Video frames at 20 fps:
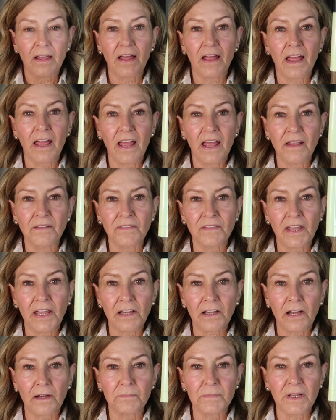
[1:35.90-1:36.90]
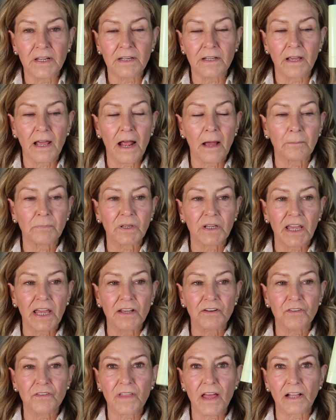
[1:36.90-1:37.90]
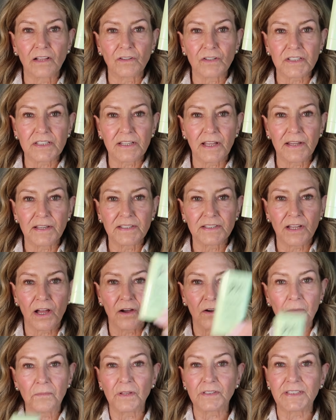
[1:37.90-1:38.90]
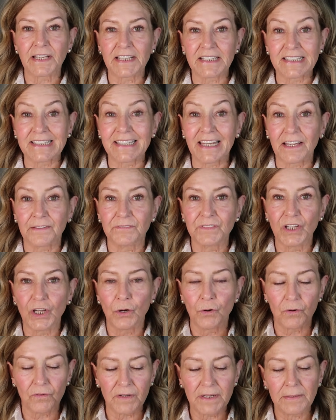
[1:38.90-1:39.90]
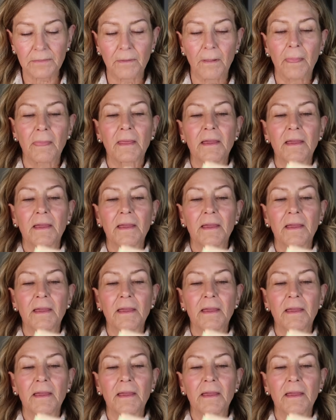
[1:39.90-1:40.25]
And they come in an applicator that looks like so. Looks like a stick of deodorant.